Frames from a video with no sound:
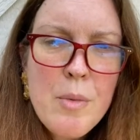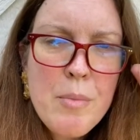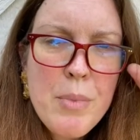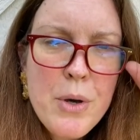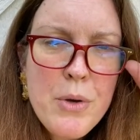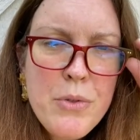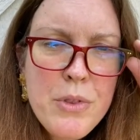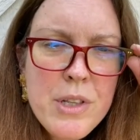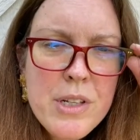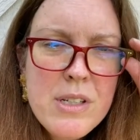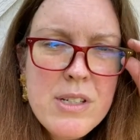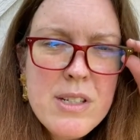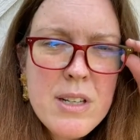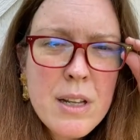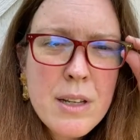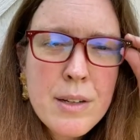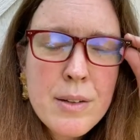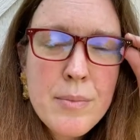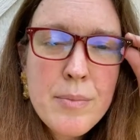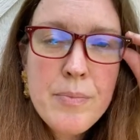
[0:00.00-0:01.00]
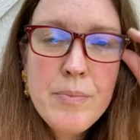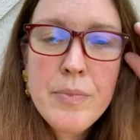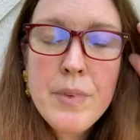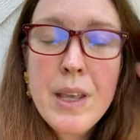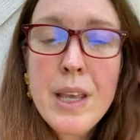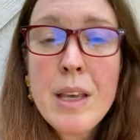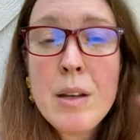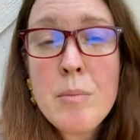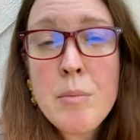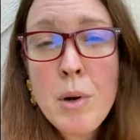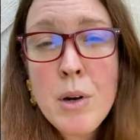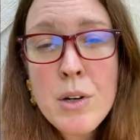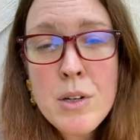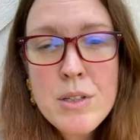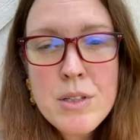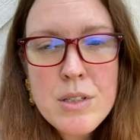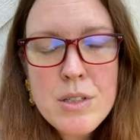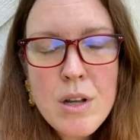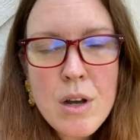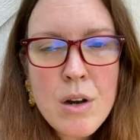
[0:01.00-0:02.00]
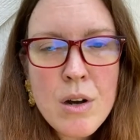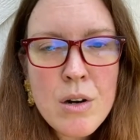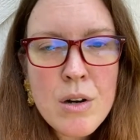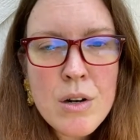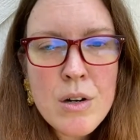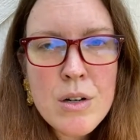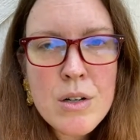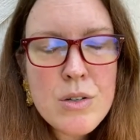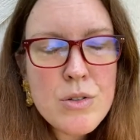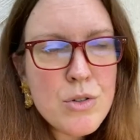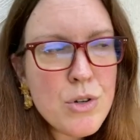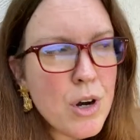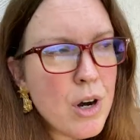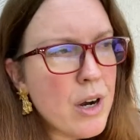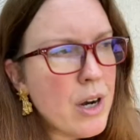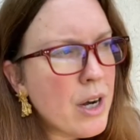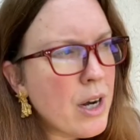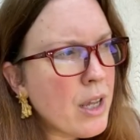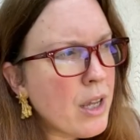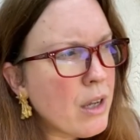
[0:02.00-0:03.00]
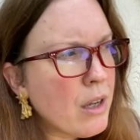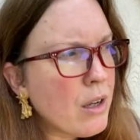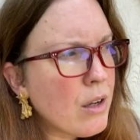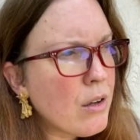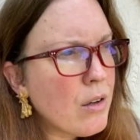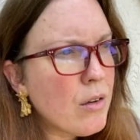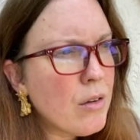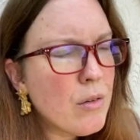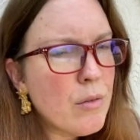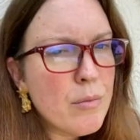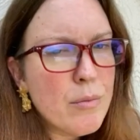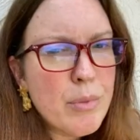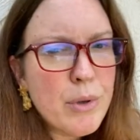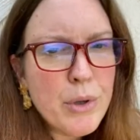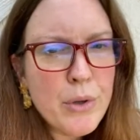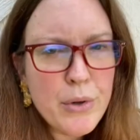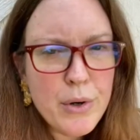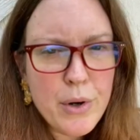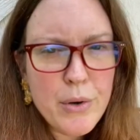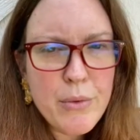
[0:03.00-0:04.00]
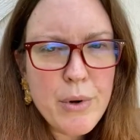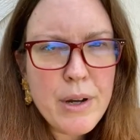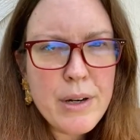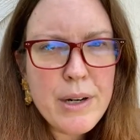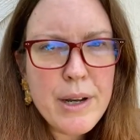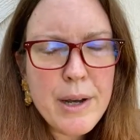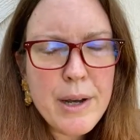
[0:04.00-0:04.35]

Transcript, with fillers: Both the Sun and Mars are trining Pluto right